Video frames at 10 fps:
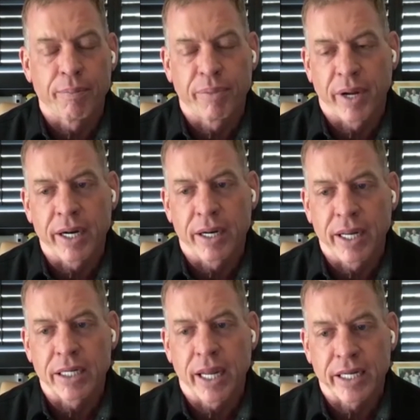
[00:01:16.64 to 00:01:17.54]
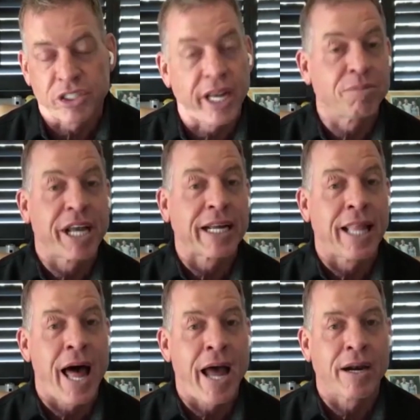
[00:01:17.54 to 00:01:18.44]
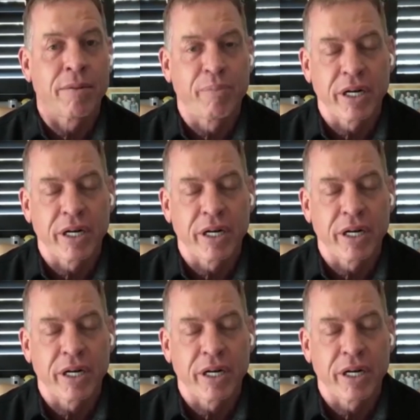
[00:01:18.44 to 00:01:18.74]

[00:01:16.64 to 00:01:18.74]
but it seems like a lot.